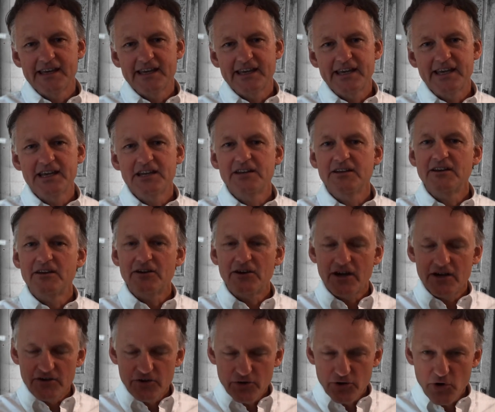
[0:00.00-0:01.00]
in
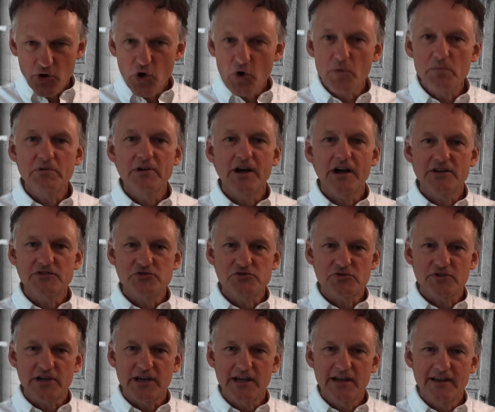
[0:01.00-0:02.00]
her home
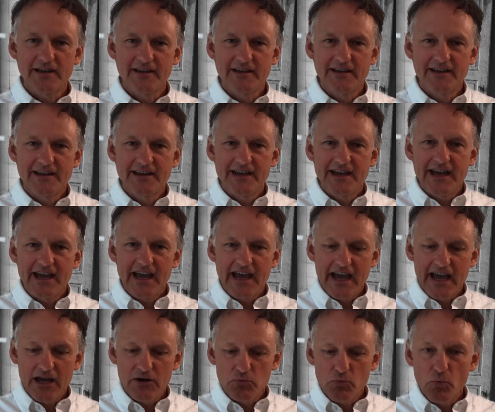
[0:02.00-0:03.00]
country
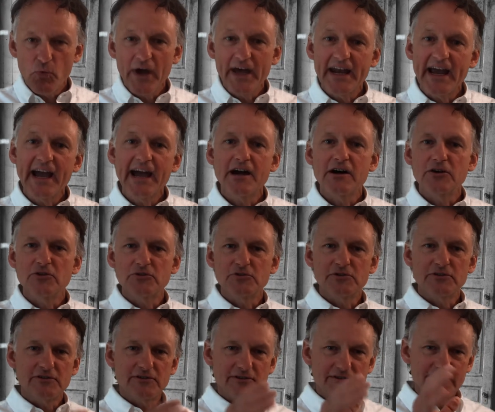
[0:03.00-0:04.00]
and went
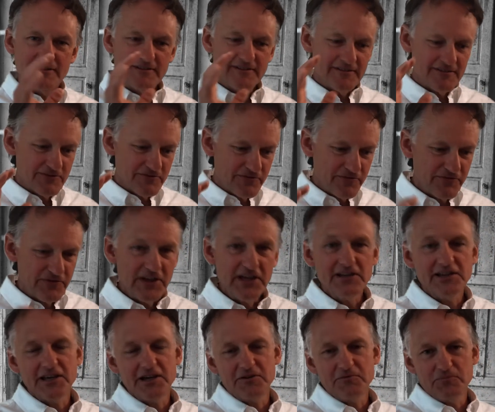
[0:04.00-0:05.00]
out
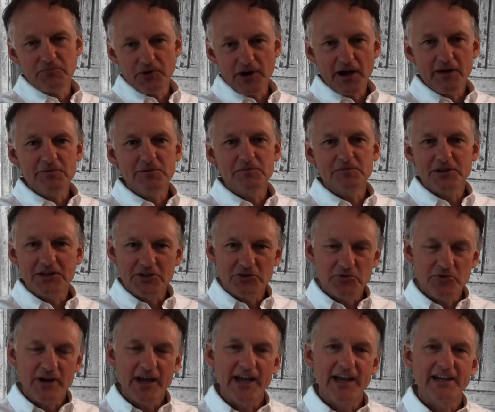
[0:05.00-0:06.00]
feeling probably
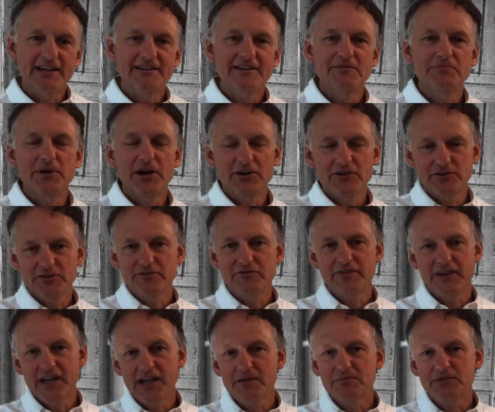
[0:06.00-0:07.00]
great about her
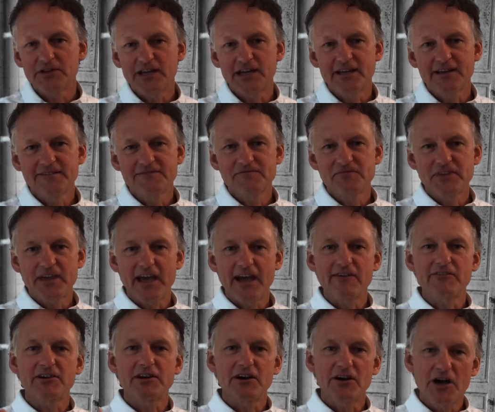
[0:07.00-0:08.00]
family,
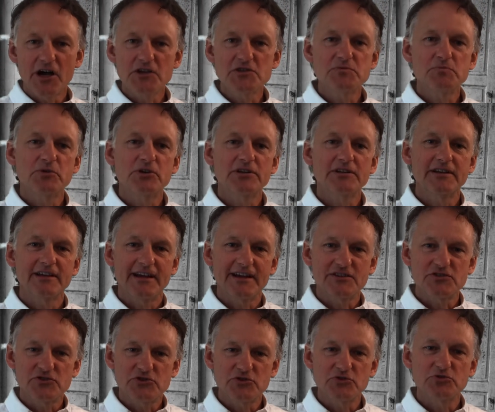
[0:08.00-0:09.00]
having a husband
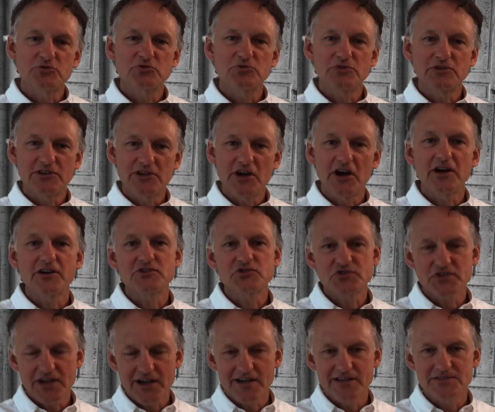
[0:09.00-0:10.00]
and 2 young
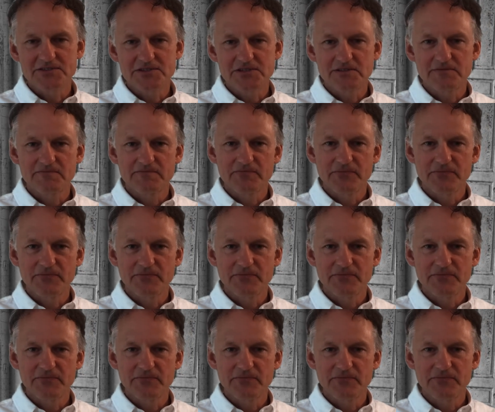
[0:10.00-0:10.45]
sons.